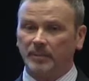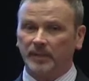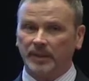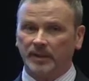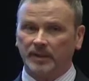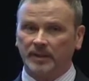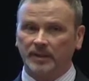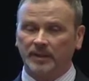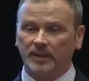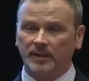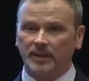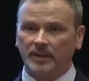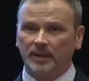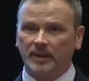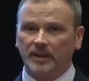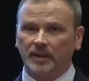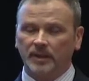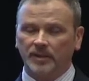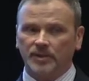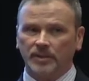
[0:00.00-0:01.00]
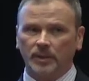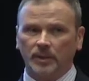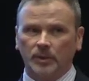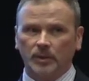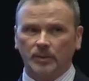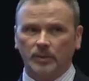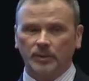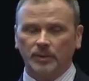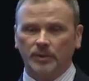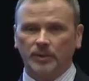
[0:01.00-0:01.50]
me.
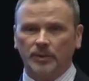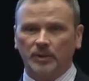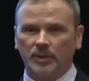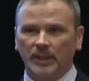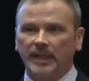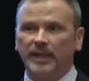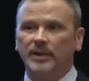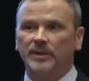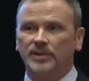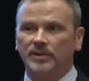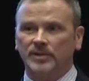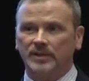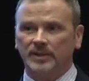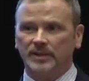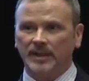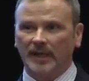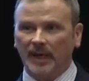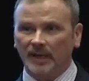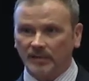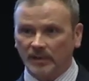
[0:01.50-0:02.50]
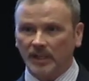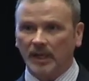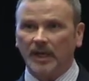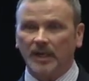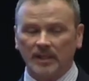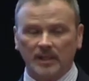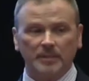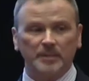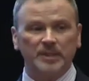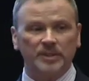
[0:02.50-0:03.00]
So your links, to have a
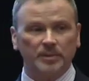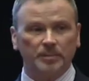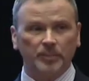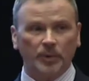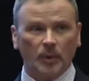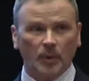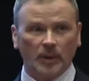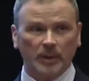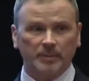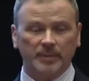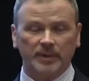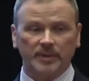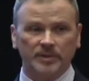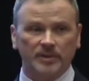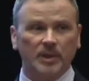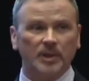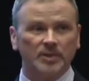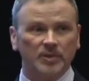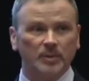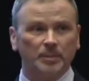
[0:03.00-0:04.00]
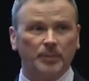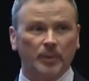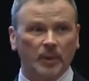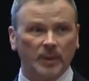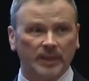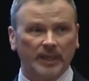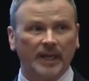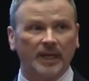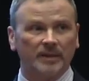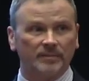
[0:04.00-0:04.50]
lot of them is important, but it's also
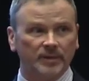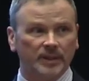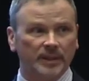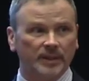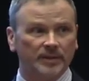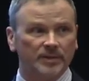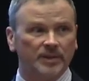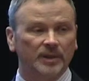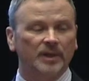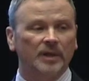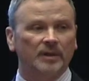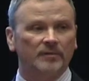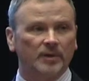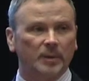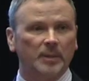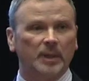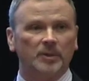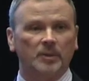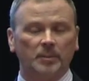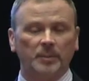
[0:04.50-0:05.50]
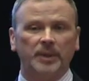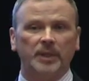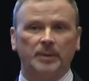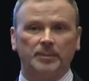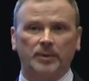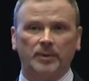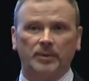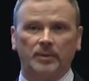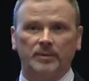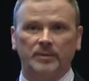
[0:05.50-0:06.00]
important to have links from other
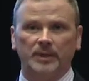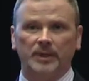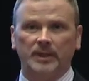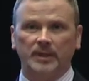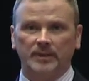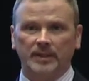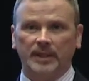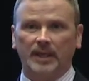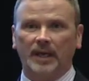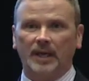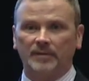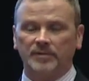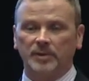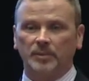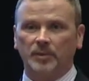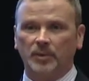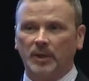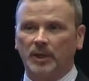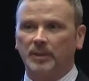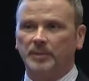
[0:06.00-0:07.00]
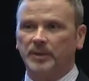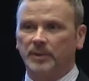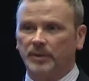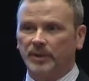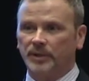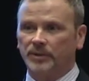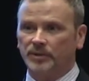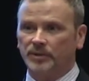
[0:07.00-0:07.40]
people that have some credibility